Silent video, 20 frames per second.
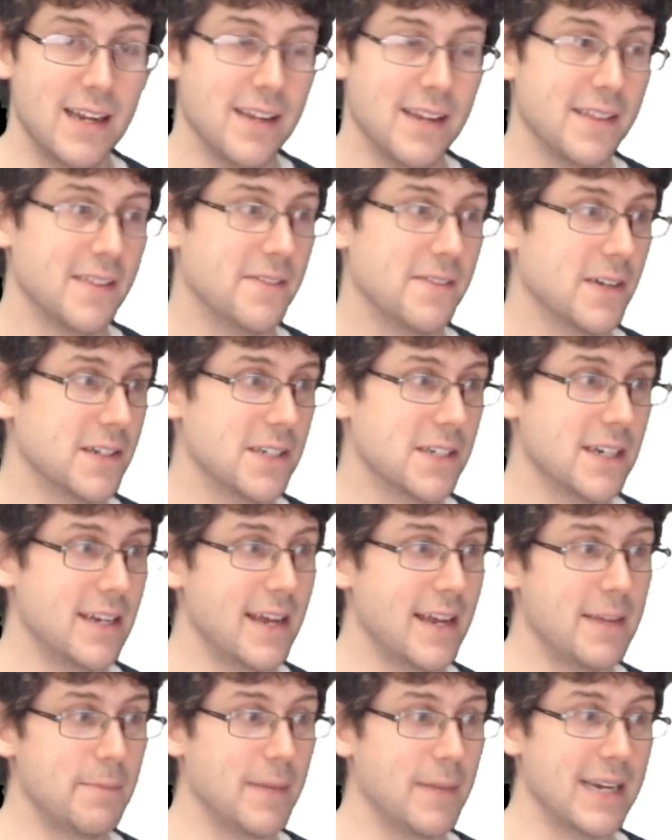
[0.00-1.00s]
the function
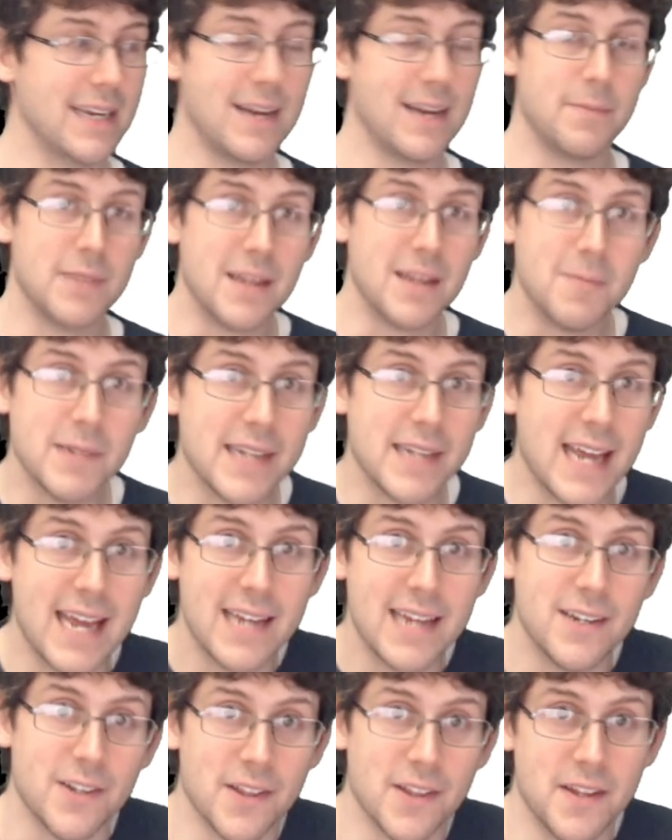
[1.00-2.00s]
might not be able to
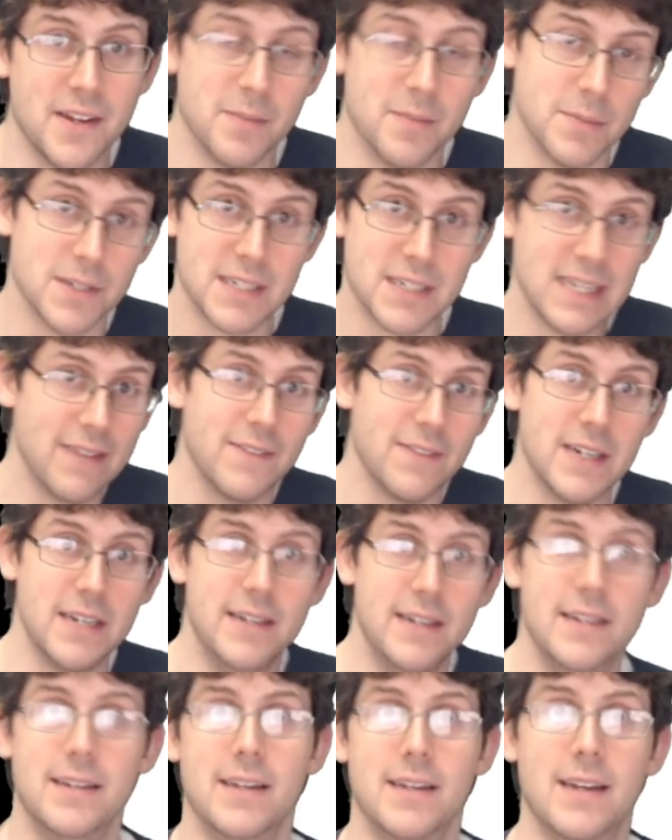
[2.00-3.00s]
handle the number 7.
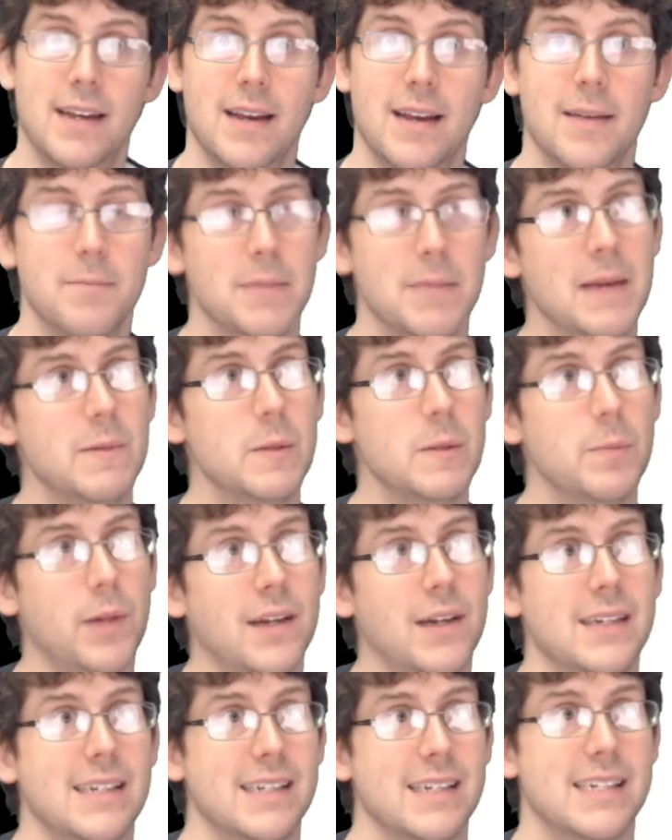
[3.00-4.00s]
Maybe
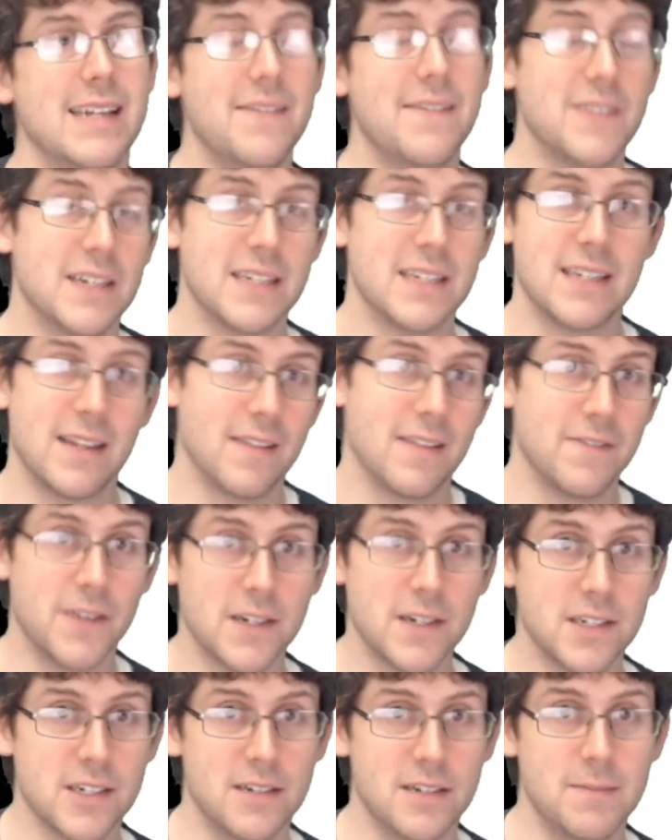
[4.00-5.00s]
plugging 7 into the
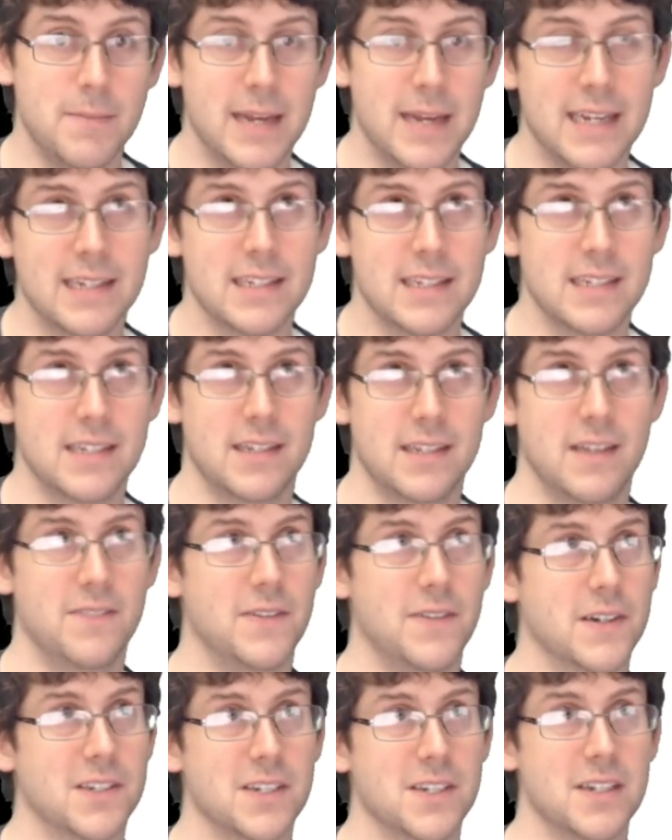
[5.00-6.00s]
function makes the
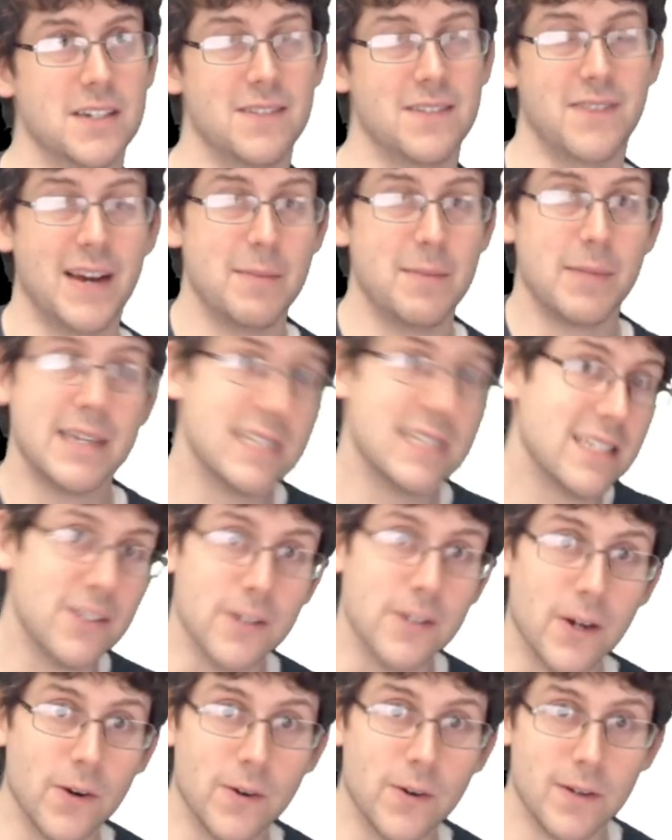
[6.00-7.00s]
function divide by
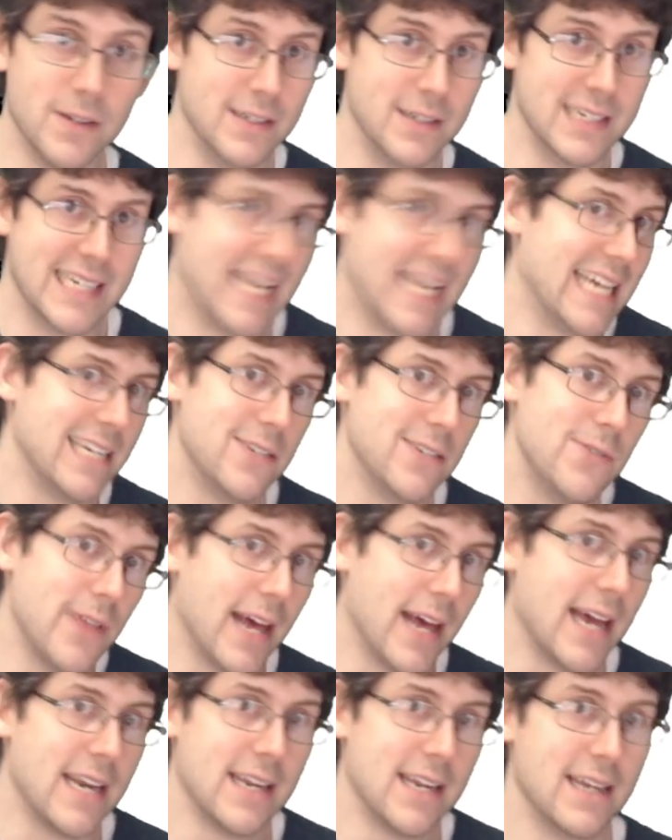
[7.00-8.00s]
0. It can't do
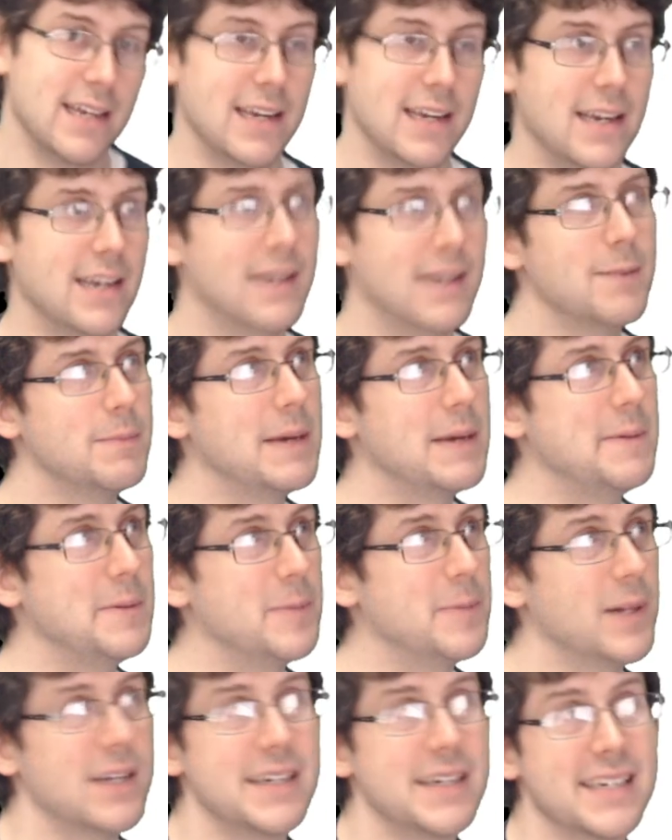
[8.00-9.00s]
that. Maybe
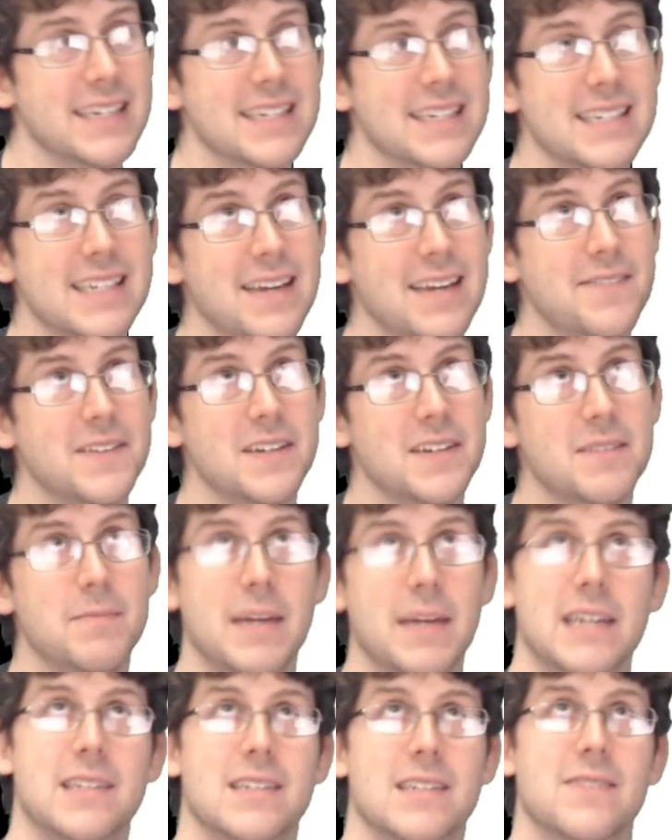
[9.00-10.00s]
plugging in 7
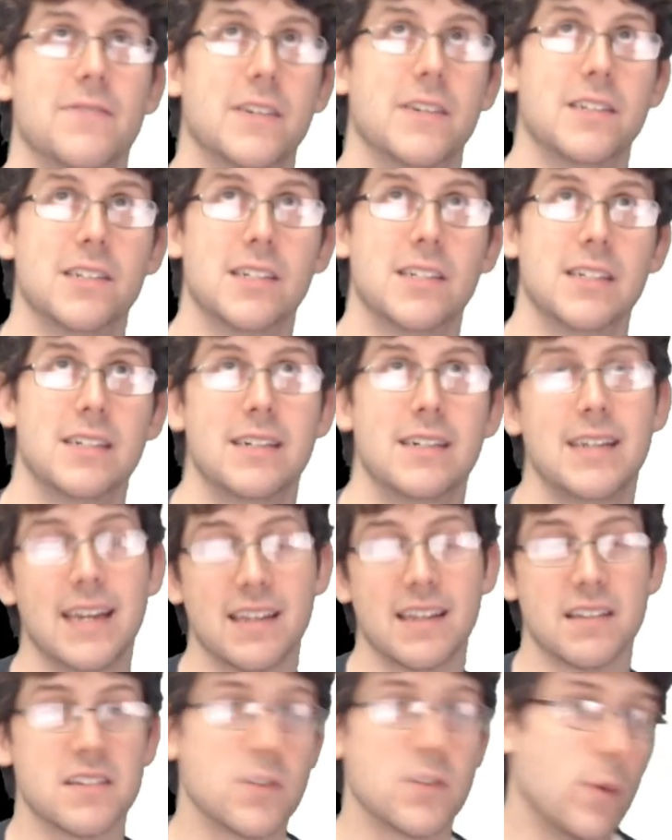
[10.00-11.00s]
makes the function
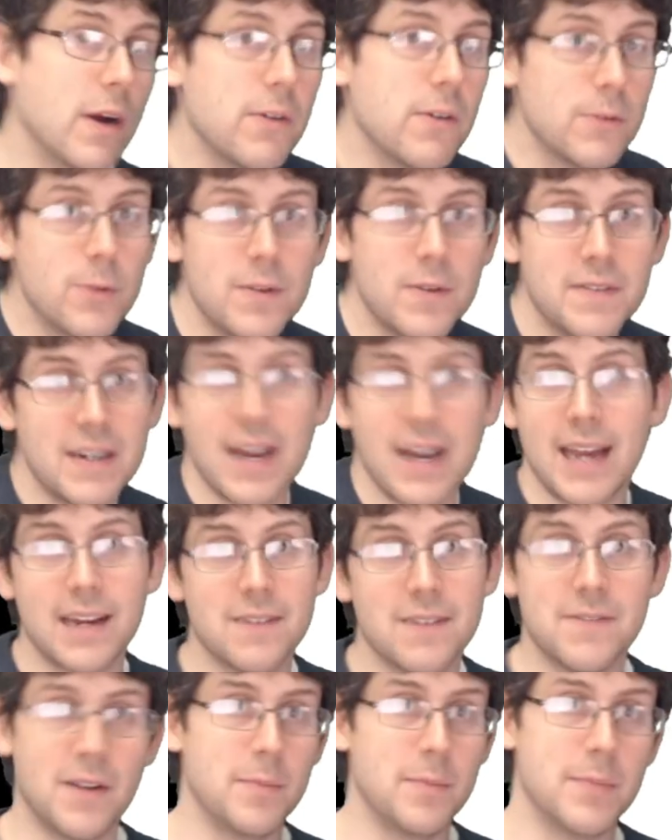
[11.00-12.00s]
take the square root of a
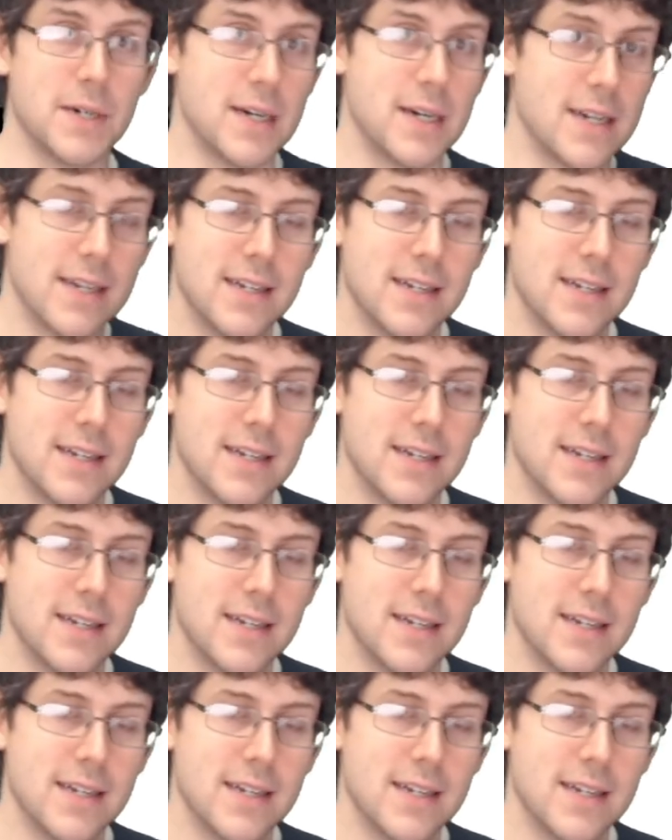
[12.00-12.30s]
negative number.